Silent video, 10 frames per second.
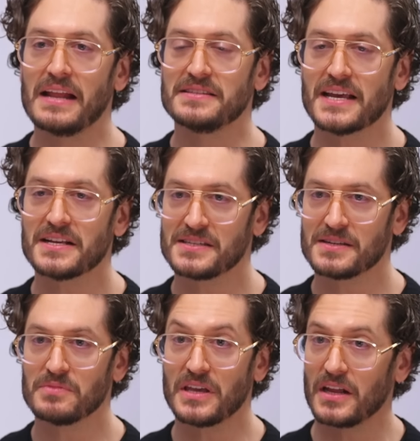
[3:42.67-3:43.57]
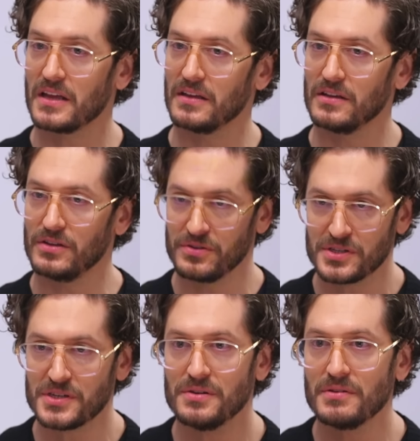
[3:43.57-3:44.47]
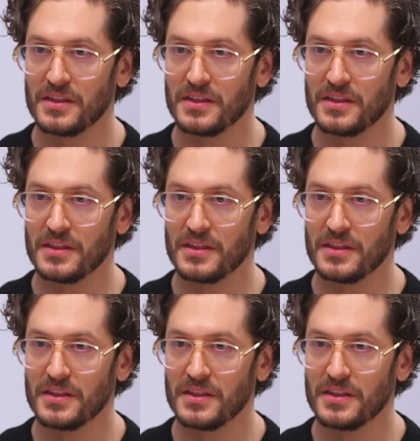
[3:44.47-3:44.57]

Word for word: it takes some getting used to,